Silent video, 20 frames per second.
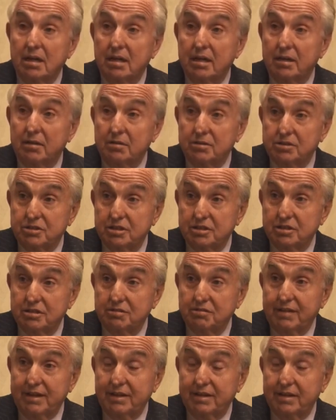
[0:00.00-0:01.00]
Legal
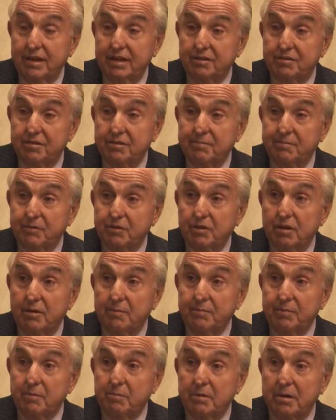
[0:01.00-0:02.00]
Assistance Foundation,
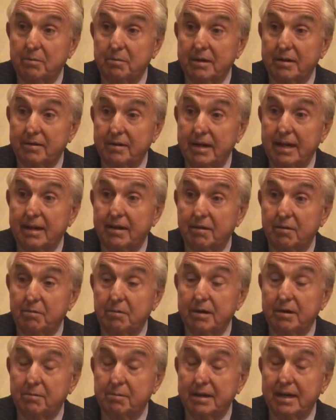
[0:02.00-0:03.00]
so where
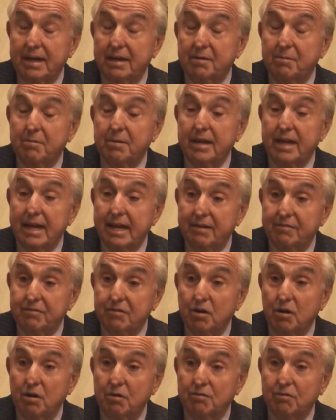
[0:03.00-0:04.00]
we
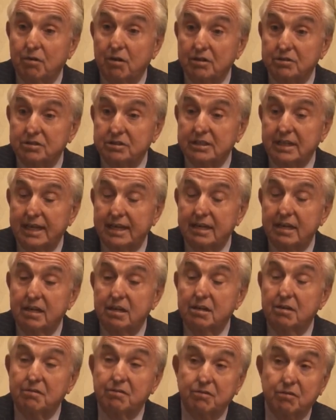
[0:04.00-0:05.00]
have overall sight
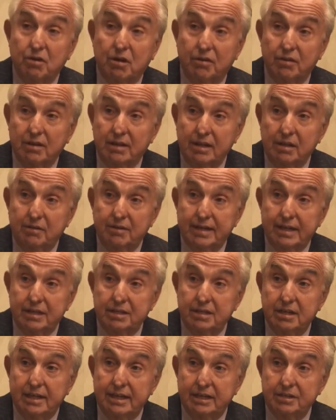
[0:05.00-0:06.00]
for all the legal
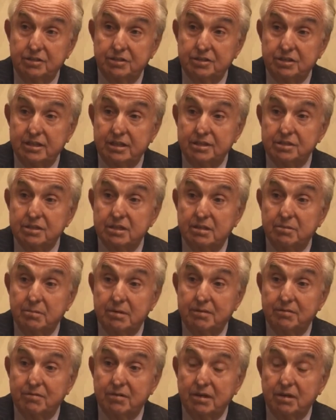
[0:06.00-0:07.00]
aid agencies, and
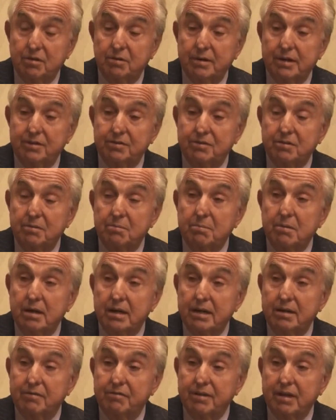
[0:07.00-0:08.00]
we've increased the
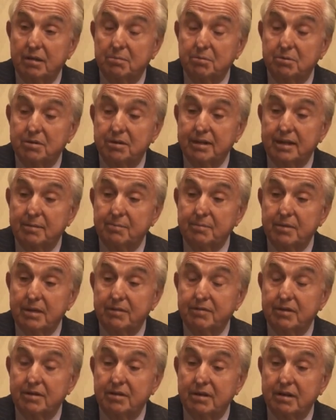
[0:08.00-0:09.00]
money available to them
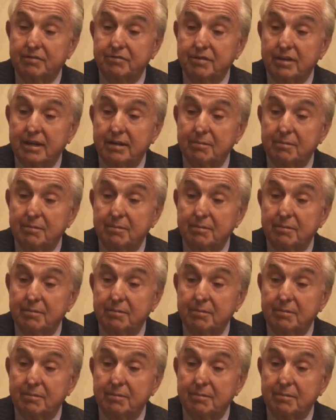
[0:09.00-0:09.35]
even in tough